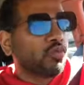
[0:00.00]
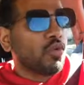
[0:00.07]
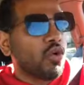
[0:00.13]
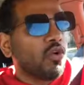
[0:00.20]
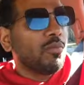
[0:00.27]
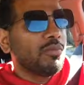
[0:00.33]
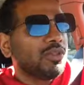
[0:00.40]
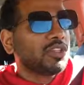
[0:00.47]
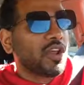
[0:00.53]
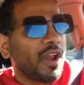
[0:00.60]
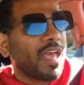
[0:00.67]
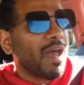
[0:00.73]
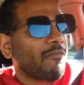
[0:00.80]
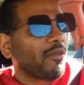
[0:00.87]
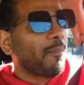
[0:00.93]
room is going
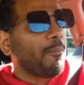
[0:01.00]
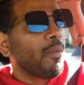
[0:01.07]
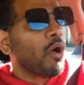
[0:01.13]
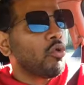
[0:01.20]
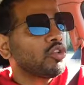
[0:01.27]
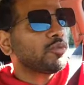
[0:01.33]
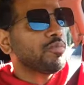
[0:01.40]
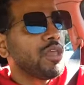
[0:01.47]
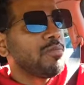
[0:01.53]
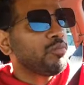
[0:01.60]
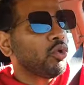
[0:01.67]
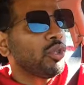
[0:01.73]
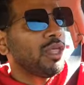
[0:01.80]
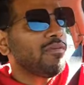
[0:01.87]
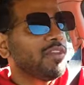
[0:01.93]
to have the most
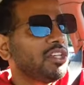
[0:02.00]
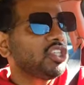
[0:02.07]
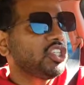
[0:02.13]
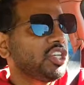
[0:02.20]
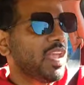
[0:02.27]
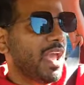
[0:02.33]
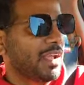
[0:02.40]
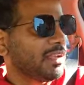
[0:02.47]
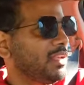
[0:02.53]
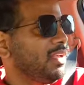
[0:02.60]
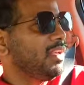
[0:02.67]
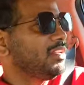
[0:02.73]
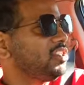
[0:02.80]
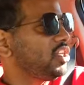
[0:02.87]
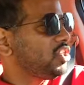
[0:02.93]
people living check
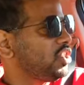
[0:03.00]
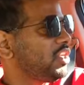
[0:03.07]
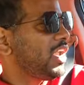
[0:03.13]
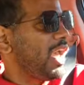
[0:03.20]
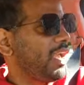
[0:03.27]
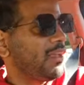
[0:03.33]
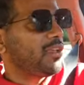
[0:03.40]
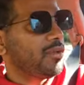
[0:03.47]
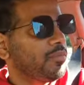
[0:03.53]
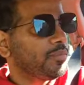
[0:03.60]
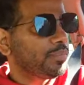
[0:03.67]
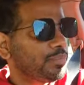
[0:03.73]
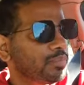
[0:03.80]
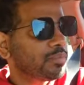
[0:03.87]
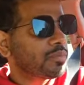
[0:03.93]
to check?
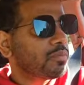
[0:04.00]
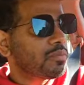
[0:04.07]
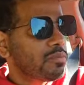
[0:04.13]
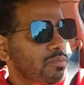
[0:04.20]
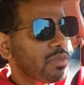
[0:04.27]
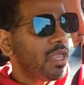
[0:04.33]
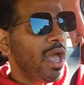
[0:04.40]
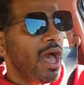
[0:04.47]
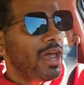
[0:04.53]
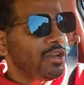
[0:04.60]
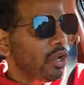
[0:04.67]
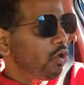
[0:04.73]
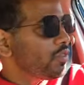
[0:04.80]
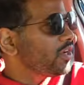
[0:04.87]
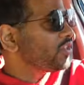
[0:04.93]
I
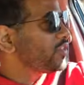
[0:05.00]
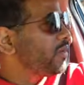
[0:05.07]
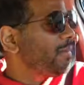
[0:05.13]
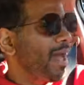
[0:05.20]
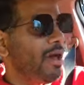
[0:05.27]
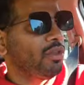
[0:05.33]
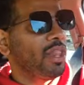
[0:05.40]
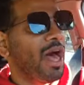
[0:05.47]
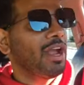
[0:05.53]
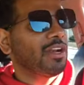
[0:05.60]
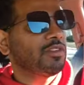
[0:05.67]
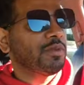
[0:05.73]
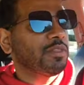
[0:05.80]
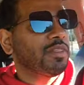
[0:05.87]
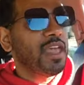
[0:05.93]
know there's some
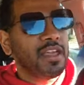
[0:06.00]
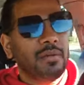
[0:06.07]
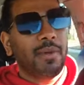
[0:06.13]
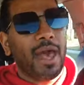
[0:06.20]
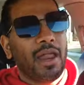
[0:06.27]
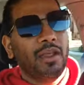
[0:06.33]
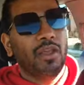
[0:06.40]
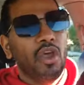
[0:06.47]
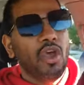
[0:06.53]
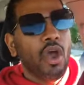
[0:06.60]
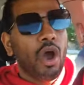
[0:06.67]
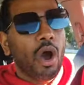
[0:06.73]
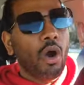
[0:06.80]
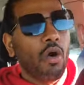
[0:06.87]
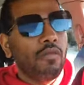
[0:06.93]
outliers, but think about it.
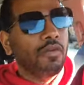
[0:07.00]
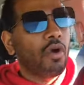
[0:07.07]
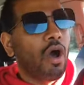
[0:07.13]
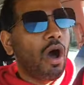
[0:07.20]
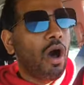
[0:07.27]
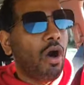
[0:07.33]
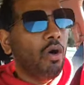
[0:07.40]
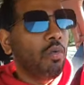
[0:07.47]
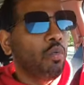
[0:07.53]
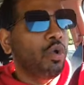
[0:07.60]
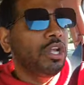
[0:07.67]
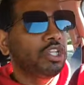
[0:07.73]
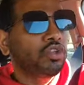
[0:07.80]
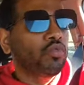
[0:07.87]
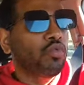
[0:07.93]
Overall,
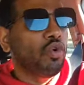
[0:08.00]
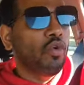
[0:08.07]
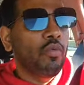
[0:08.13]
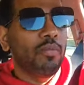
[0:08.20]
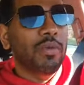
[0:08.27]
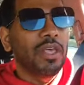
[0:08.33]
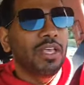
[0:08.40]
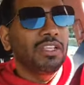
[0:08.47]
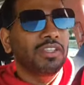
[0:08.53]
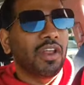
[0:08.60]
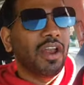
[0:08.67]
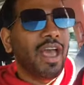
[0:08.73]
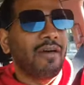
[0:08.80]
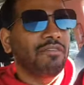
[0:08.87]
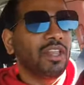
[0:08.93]
which room is
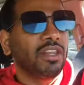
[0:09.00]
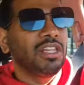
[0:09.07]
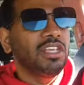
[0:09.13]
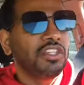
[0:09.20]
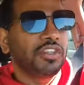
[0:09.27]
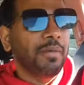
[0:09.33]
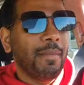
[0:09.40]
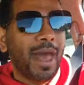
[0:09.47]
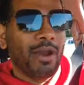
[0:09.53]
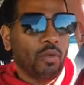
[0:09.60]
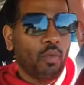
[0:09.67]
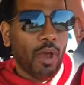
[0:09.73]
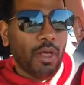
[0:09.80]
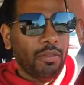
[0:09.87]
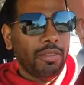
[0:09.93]
going to have the least amount
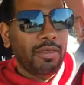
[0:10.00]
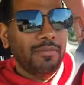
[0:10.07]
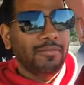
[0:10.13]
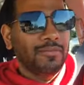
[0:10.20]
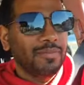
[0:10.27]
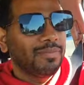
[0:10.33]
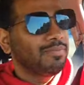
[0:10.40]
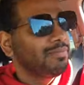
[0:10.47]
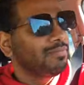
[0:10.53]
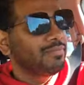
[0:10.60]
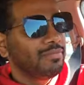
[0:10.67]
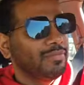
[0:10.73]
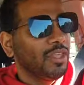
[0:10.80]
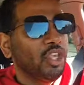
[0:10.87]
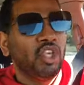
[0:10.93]
of wealth?
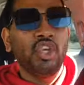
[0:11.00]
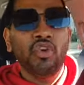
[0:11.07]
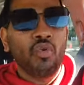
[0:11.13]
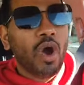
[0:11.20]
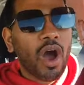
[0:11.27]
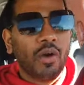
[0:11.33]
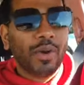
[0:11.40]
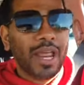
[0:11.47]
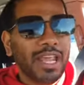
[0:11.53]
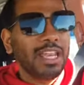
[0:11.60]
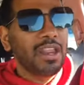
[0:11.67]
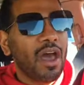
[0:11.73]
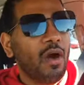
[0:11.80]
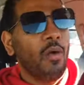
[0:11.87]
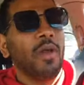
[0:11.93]
You already
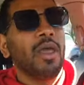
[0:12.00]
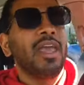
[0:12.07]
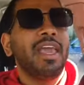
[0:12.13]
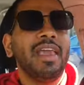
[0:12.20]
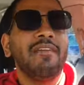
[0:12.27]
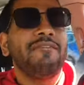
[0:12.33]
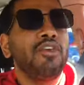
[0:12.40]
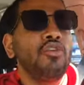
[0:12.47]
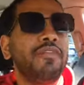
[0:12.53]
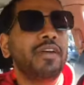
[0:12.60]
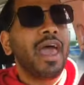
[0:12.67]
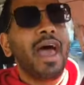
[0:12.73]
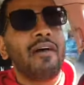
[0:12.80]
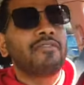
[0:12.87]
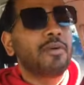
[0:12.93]
know. If you've
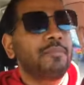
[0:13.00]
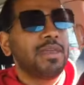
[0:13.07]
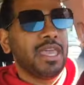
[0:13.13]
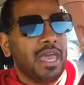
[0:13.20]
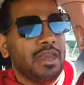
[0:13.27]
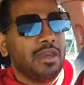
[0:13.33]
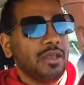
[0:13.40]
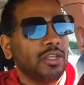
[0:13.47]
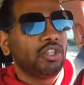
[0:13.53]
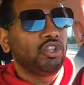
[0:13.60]
ever been